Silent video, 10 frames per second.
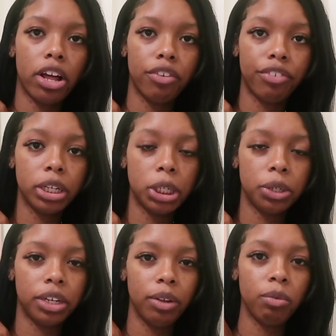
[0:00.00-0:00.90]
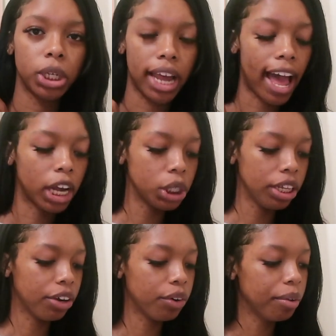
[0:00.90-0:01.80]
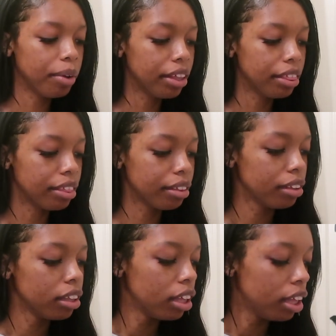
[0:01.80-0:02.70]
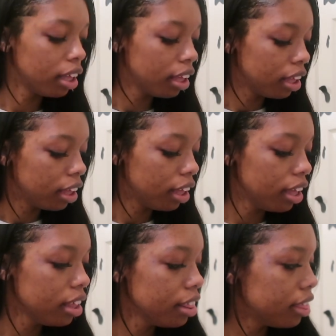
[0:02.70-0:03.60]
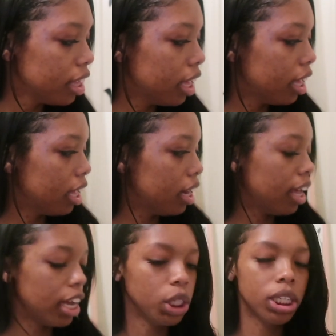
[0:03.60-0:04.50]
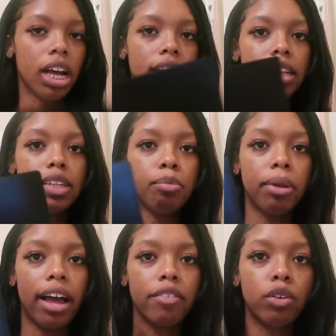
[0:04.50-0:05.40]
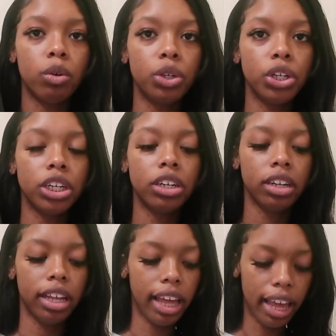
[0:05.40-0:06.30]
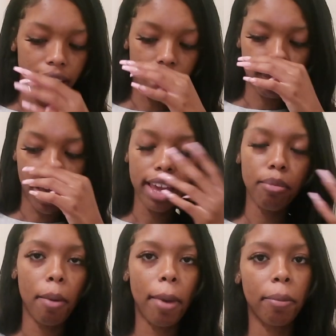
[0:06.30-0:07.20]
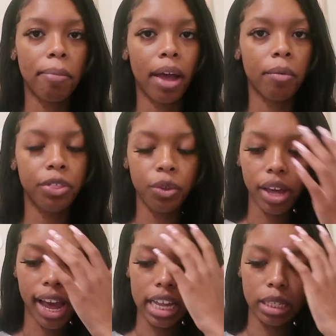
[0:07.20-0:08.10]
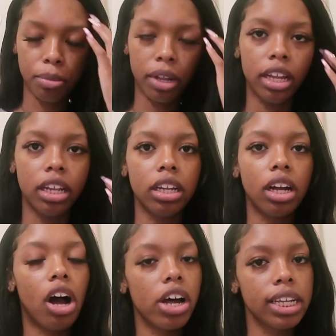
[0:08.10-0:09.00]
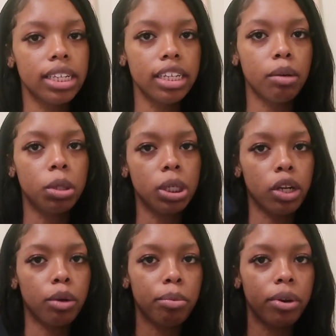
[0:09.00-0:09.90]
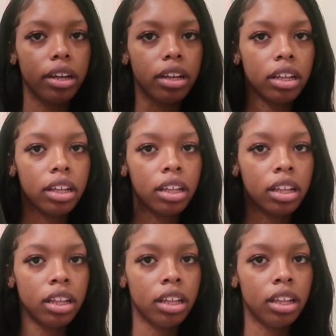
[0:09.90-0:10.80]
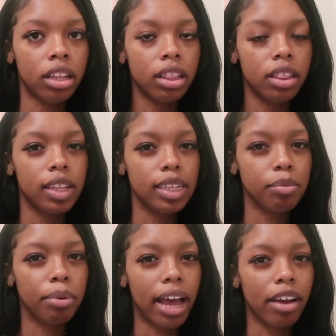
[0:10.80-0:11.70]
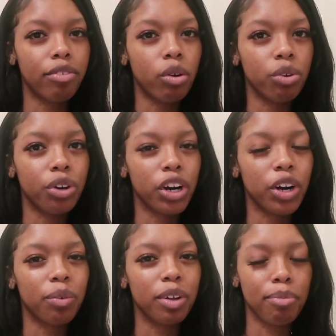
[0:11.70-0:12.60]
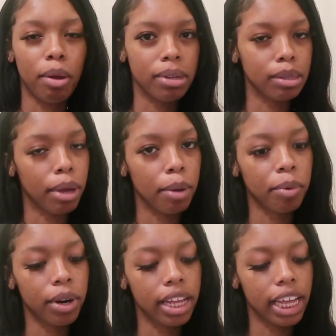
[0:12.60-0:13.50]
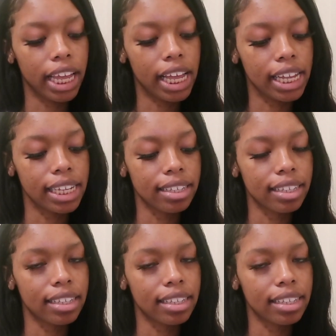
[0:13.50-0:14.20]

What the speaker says: color for history, which I actually agree with. And then I just got this black folder. And I'm packing my backpack with you guys, but honestly, I'm just gonna bring this black folder with maybe some paper in it, because